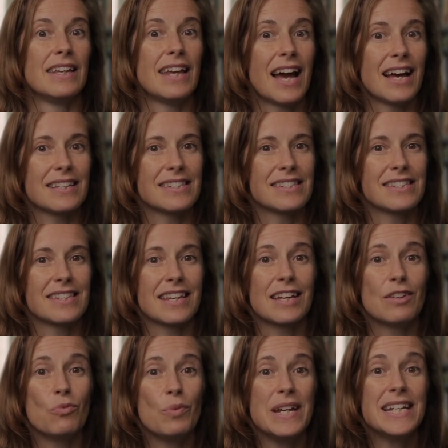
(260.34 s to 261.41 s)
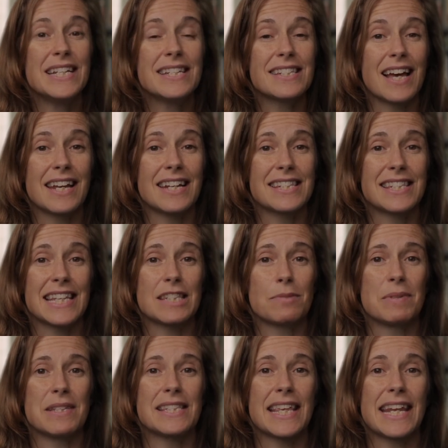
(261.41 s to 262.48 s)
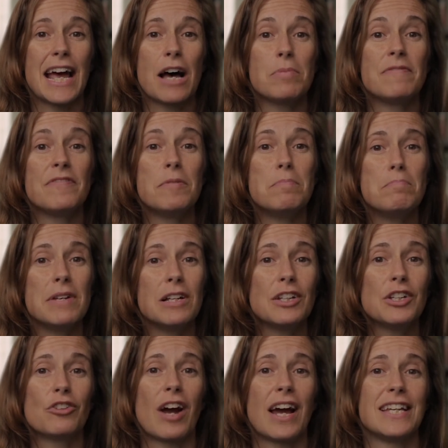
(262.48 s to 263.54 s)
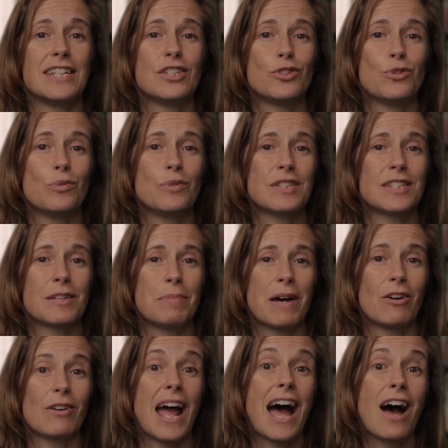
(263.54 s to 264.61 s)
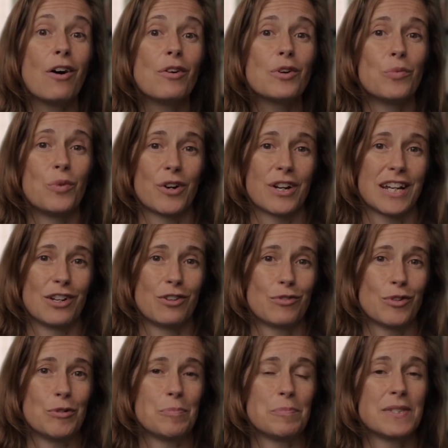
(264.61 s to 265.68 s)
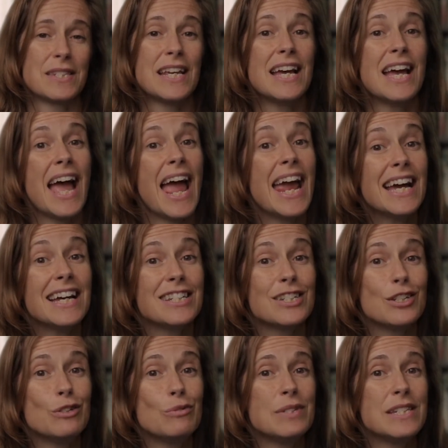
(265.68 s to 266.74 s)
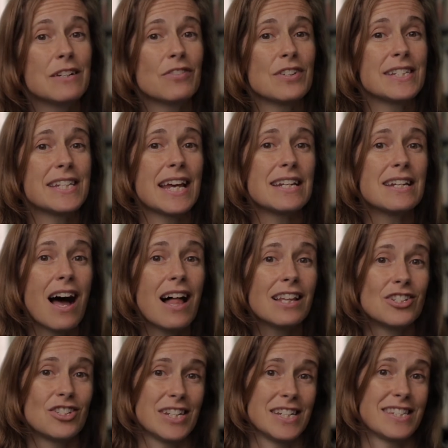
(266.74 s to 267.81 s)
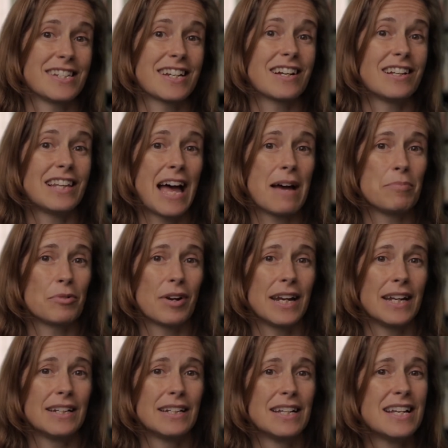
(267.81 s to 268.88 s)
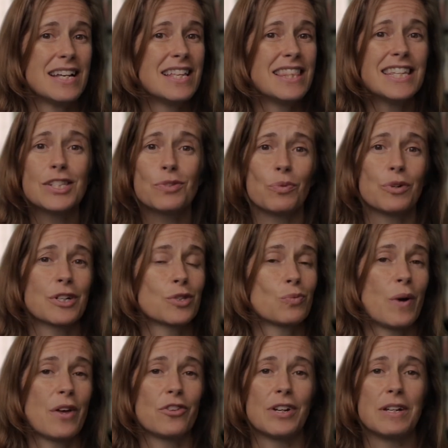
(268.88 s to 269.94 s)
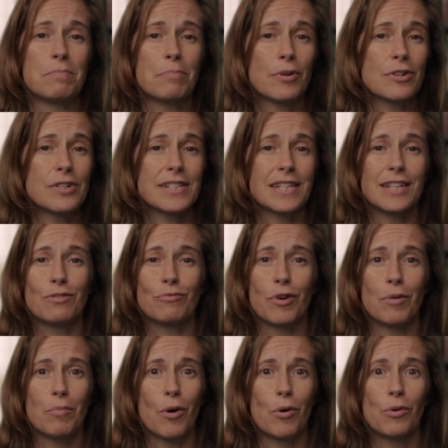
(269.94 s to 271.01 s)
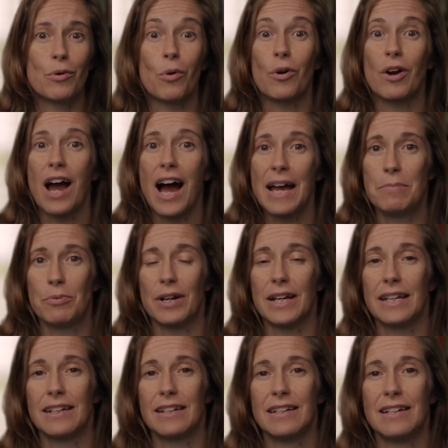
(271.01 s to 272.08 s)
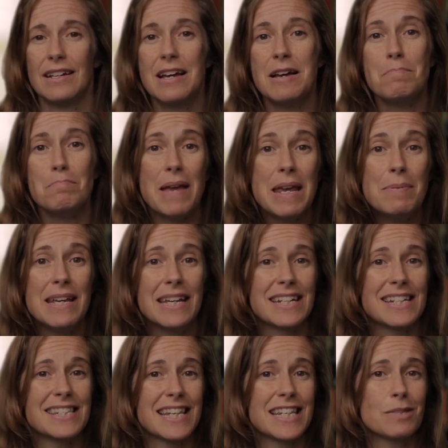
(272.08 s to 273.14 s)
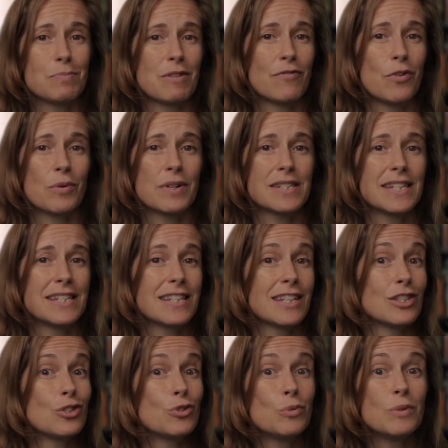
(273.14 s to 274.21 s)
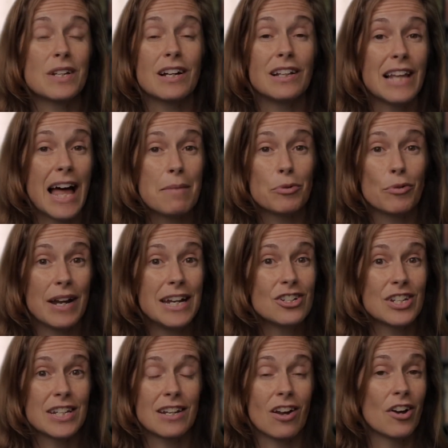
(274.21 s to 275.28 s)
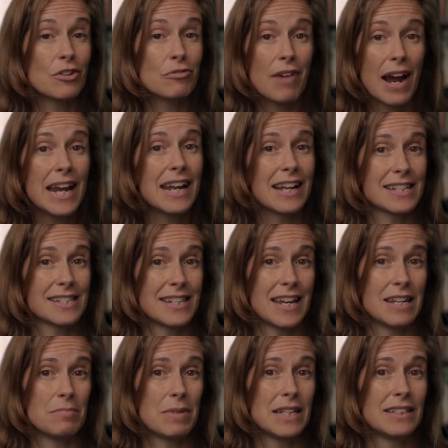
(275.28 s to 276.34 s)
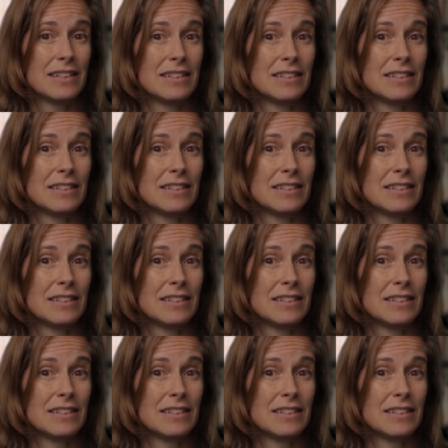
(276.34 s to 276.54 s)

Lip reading: Yes, can we design assessments that help familiarize students about how to work in groups and to use different technologies to collaborate? This works whether in person, remote, or hybrid. Maybe an assessment focuses on student collaboration on a writing assignment.